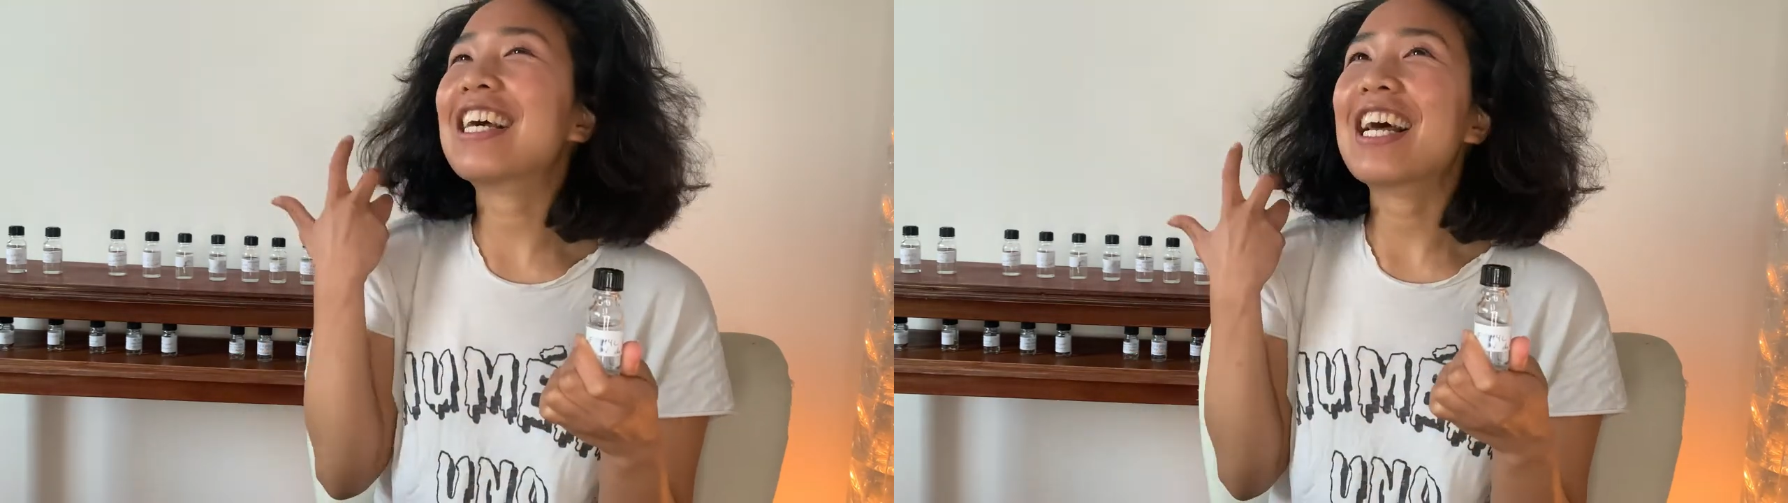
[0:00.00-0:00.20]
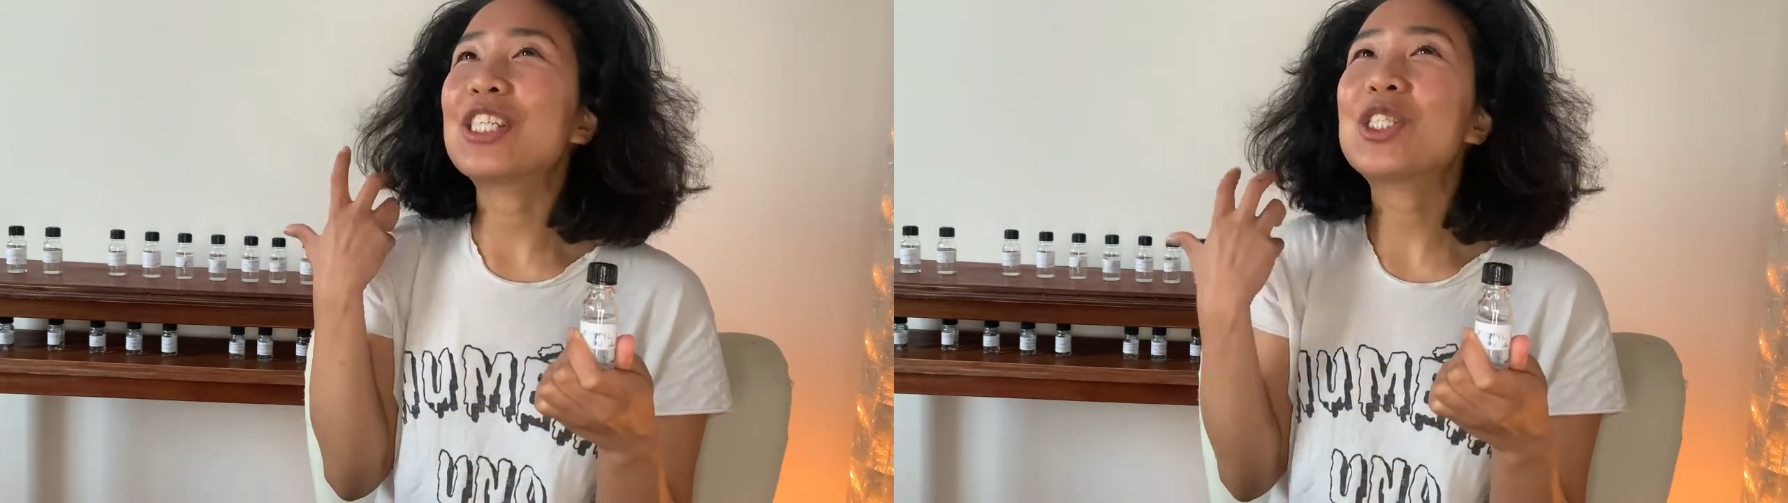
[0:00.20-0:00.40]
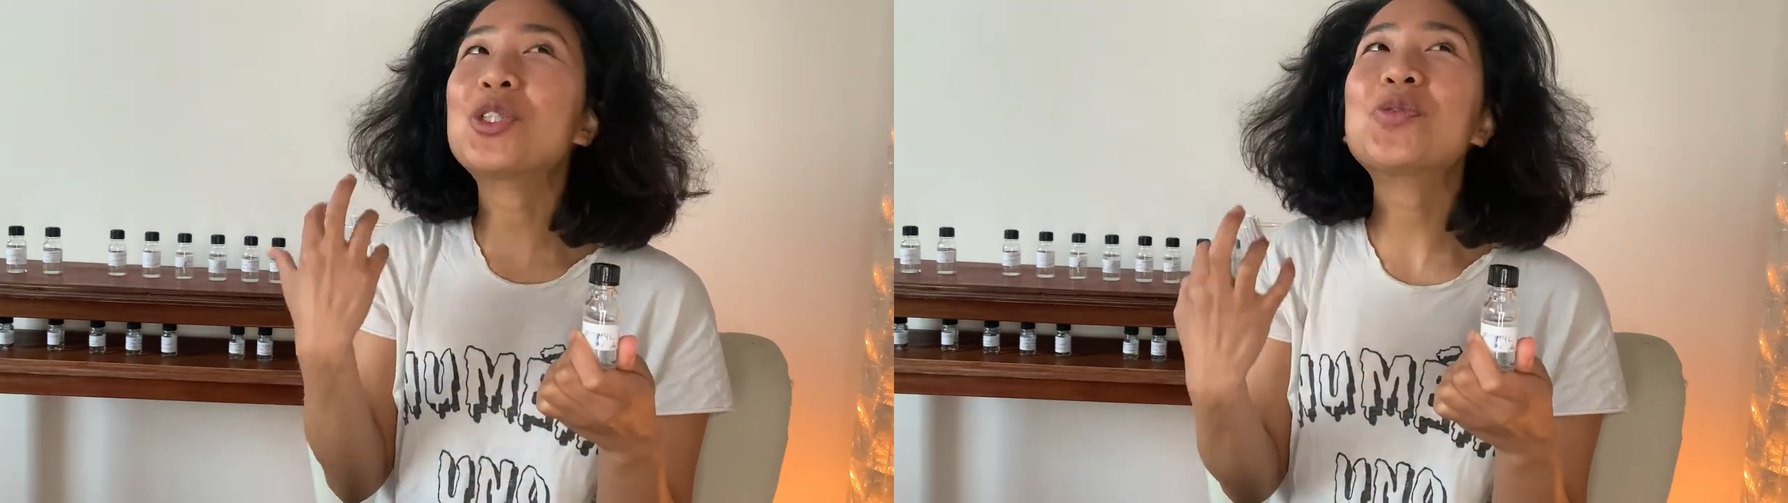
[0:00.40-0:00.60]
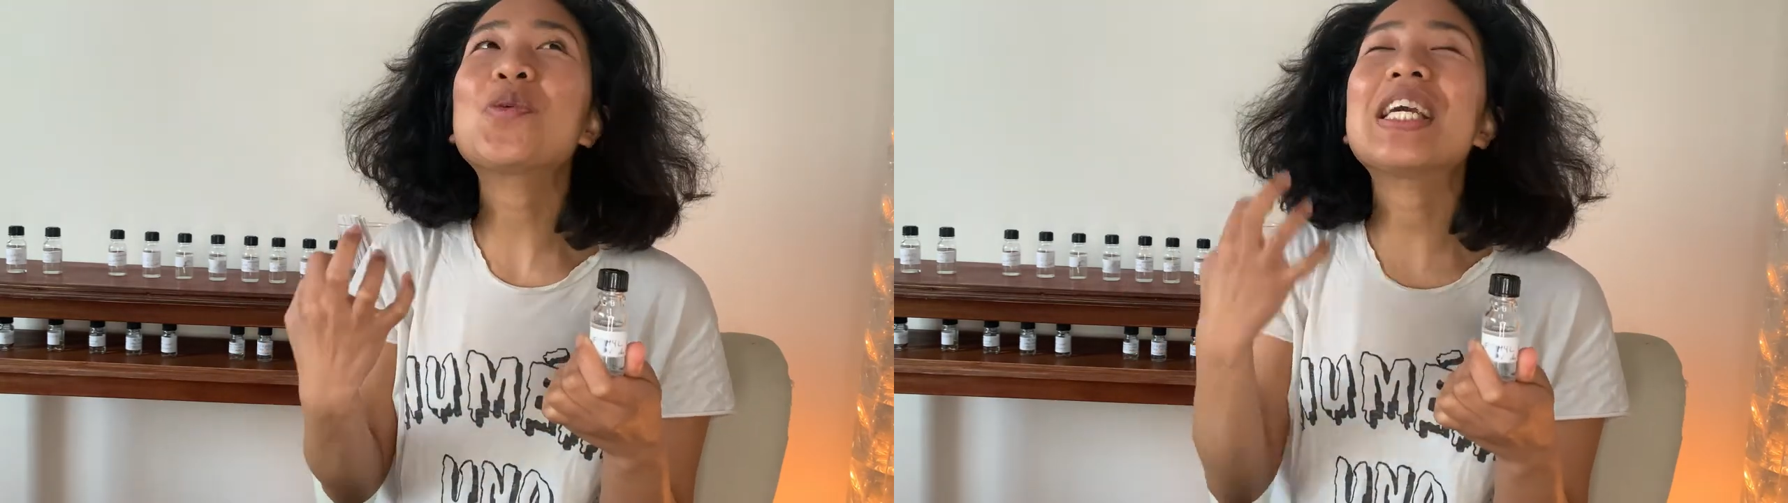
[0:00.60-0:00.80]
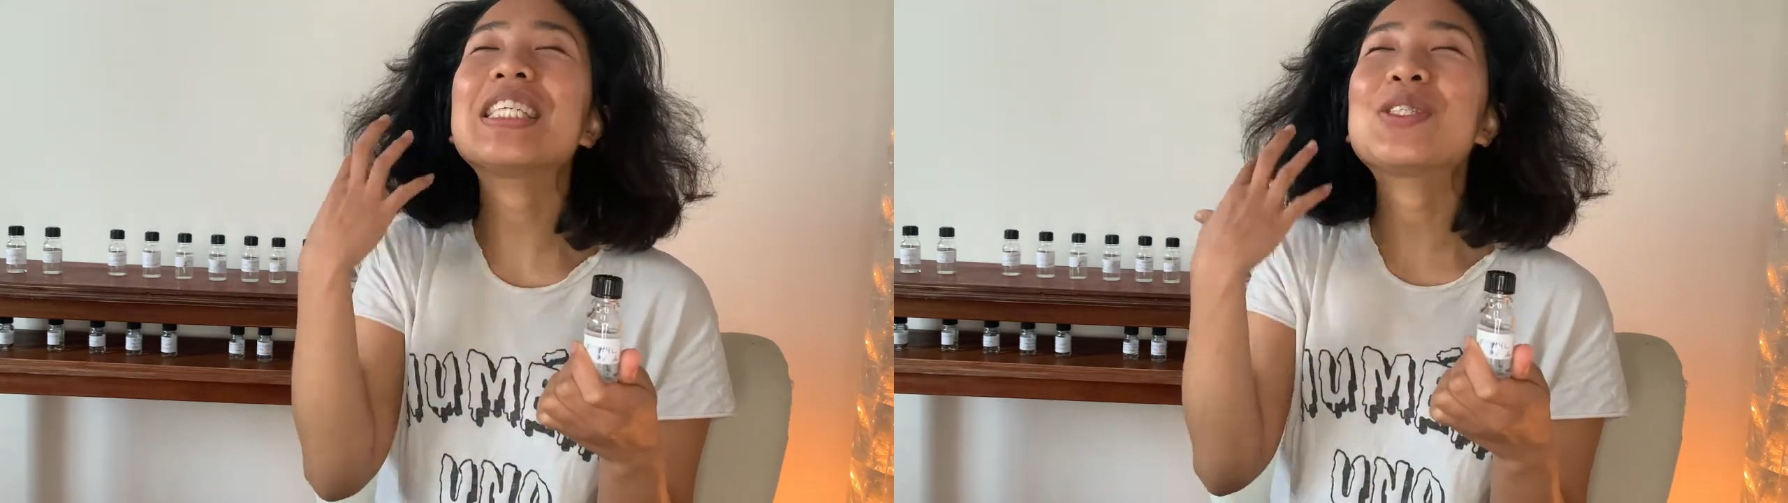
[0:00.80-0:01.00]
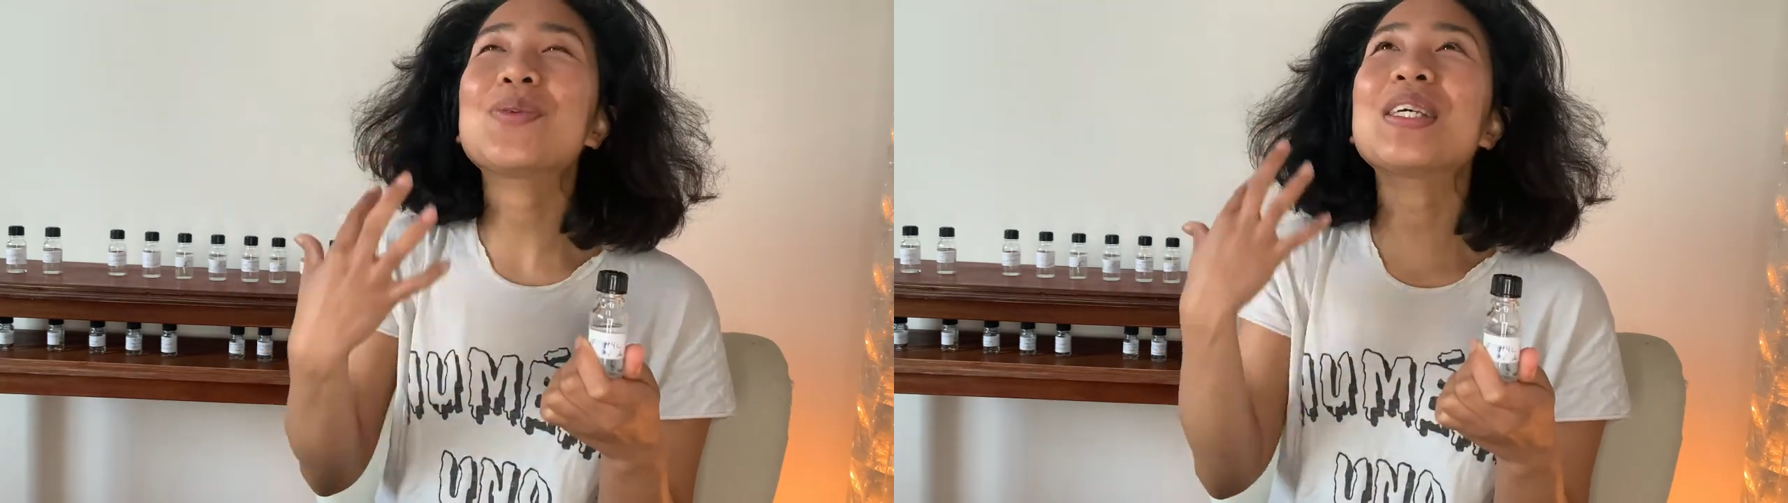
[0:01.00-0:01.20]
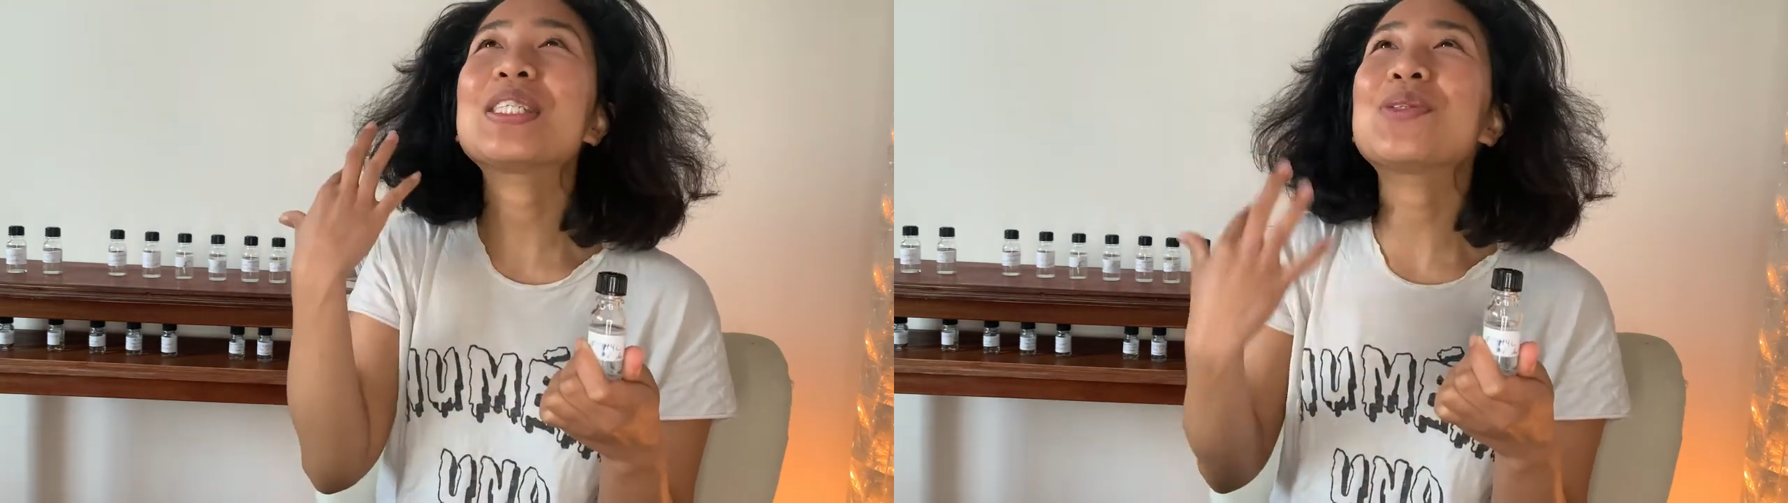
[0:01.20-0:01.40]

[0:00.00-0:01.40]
sweet, sweet,